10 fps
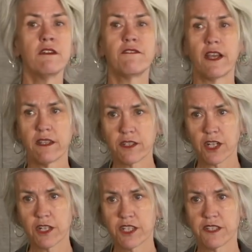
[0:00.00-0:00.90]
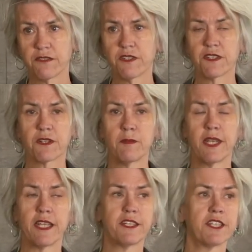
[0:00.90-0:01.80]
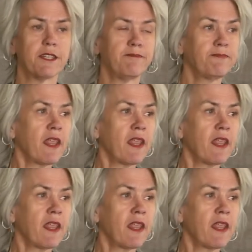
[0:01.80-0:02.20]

filed charges of discrimination.